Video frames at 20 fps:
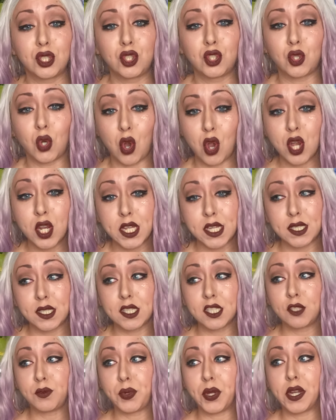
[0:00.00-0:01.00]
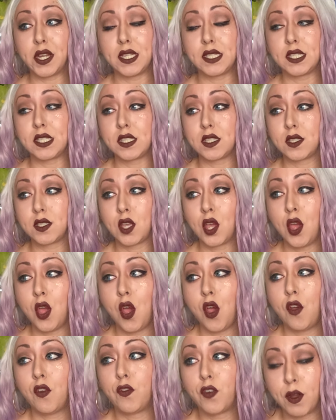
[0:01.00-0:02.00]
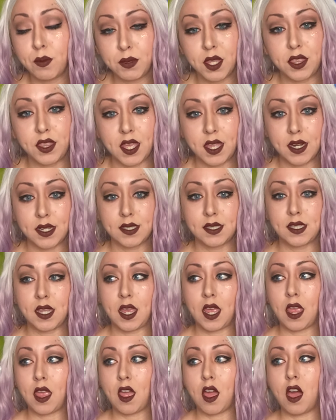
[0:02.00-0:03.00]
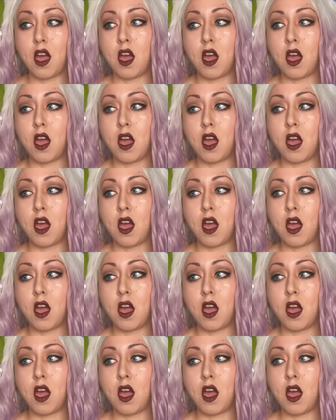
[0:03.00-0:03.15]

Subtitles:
strongest experiences from the Theta State,